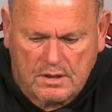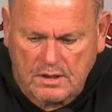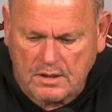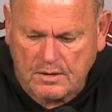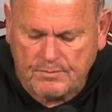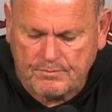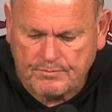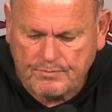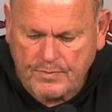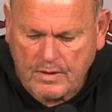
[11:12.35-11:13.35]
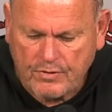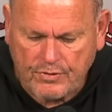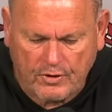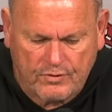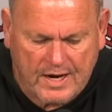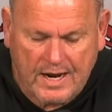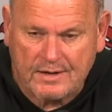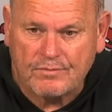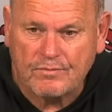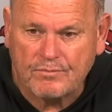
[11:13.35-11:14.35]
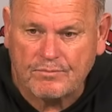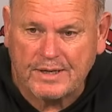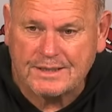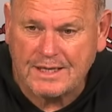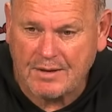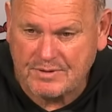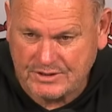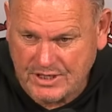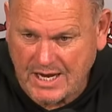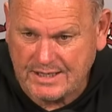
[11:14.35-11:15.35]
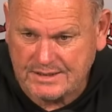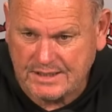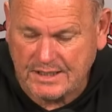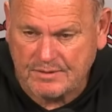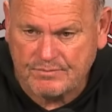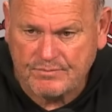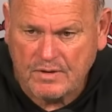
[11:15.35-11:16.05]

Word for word: Um, third down, a big time exotic team.